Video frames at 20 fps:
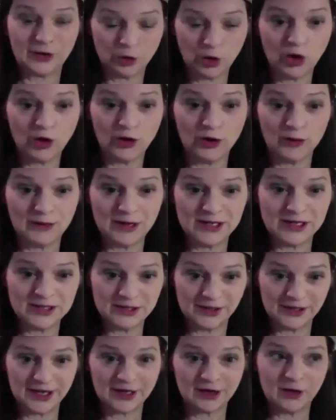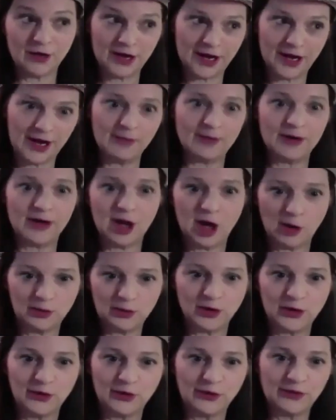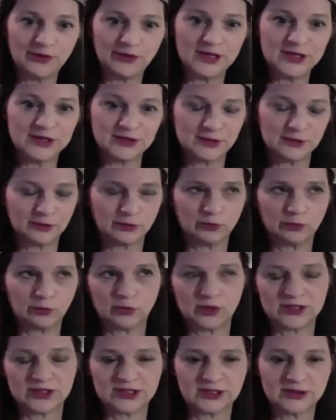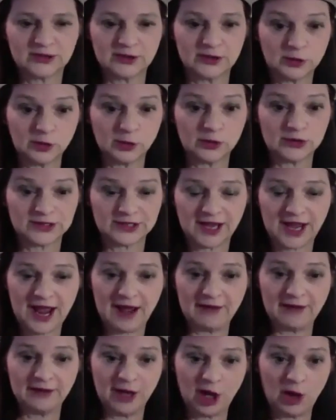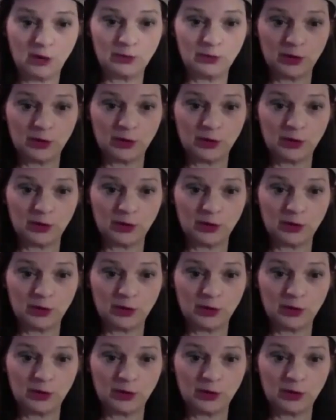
roll them into like, okay, I'm going to help you. This is the tools they have to help you.